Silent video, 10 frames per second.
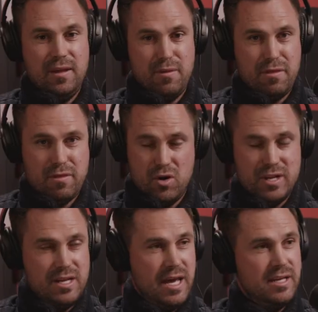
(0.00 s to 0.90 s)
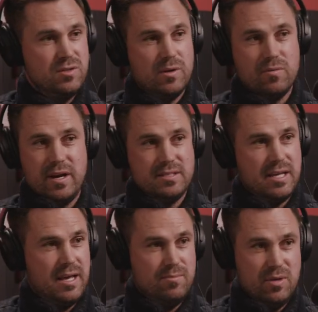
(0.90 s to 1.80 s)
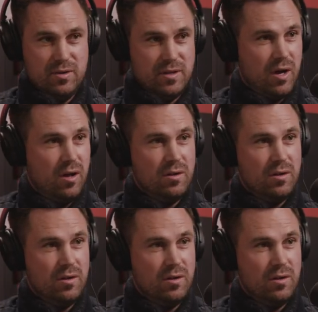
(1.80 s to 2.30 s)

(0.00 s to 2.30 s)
In 30 days, we raised $10 million